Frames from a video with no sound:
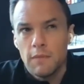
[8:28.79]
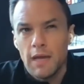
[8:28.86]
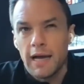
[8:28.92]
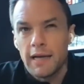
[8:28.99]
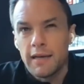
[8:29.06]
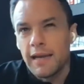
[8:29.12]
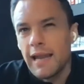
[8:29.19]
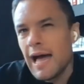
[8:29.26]

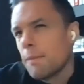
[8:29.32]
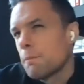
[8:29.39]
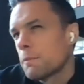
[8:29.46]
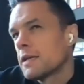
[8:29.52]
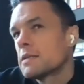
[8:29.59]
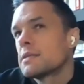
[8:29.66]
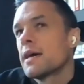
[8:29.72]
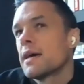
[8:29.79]
And I'd
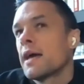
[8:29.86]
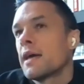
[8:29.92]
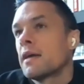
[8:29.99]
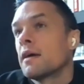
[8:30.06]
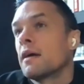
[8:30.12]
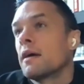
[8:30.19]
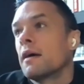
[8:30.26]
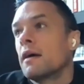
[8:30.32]
happily
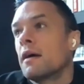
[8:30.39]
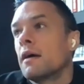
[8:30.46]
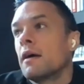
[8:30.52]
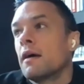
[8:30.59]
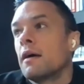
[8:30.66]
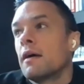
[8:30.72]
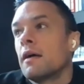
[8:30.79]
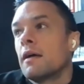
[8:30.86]
say
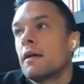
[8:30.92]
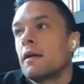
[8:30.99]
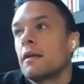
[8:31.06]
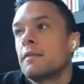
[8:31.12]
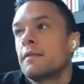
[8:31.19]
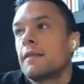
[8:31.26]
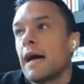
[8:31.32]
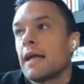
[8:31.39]

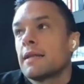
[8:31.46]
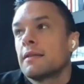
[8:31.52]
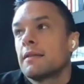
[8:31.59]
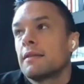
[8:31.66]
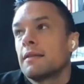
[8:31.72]
that